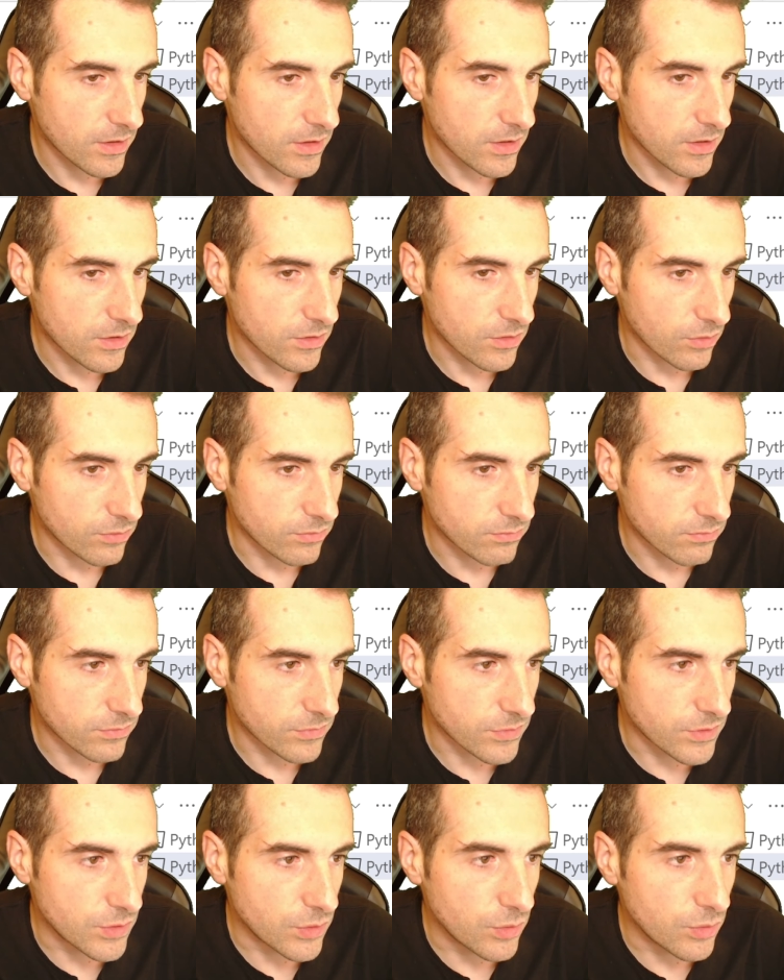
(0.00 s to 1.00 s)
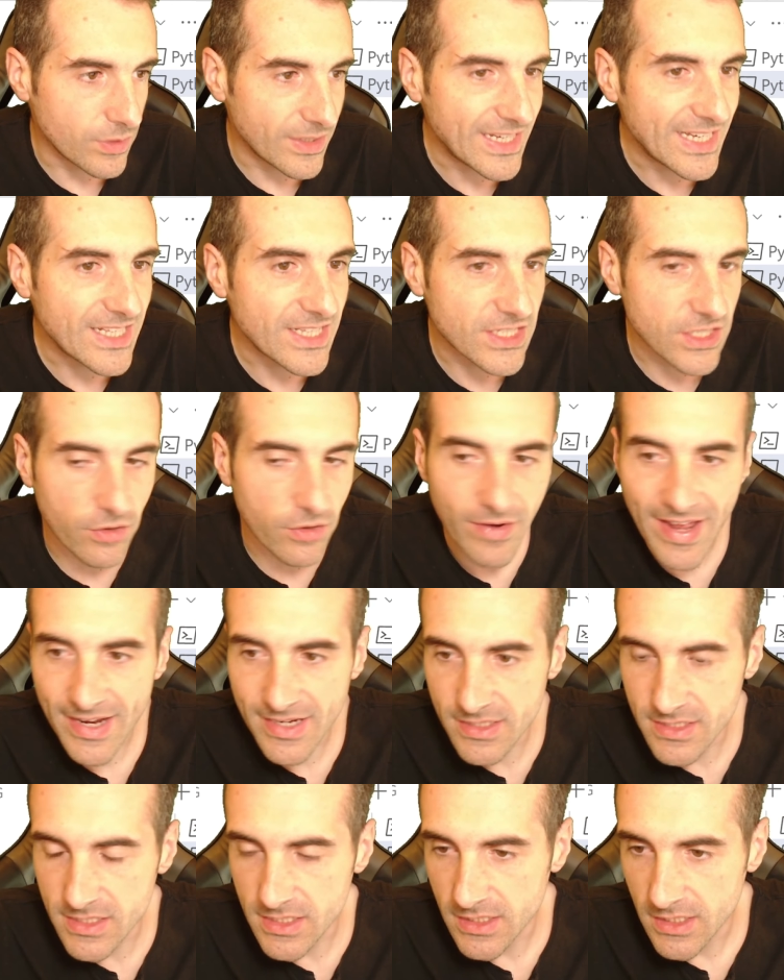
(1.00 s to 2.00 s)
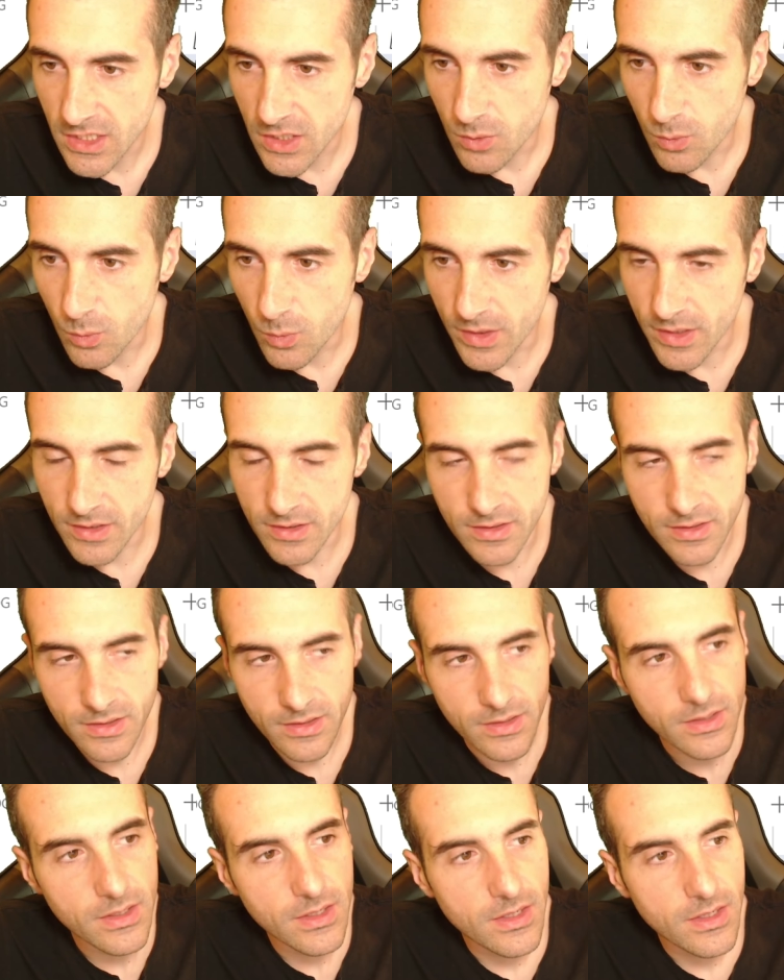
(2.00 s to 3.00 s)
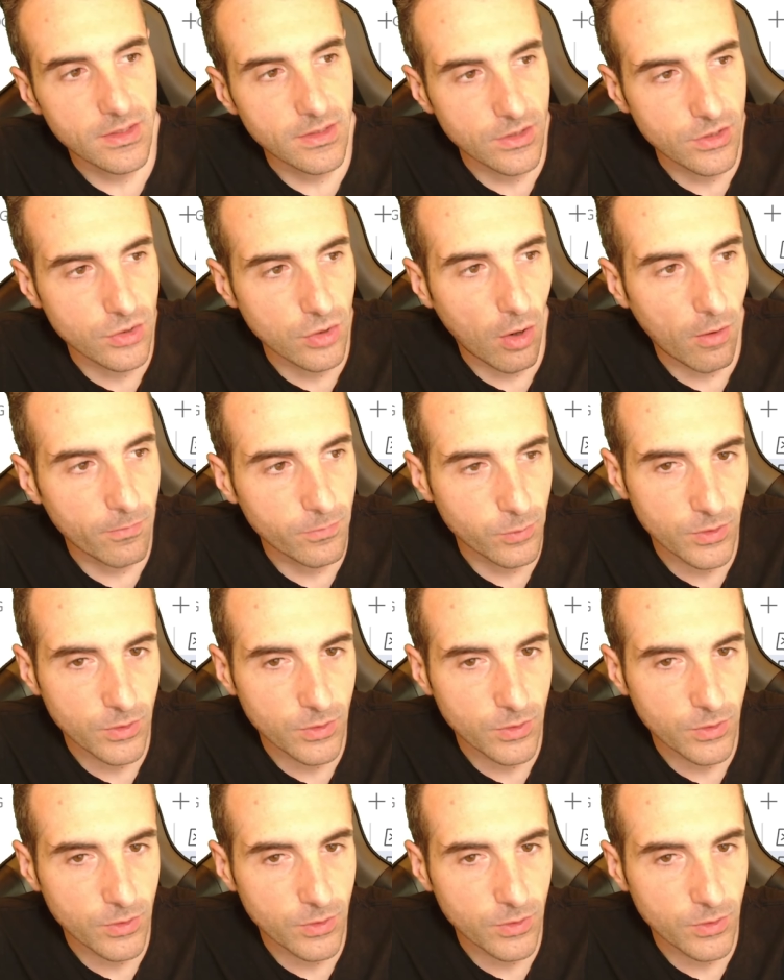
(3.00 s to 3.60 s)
so to interact with the software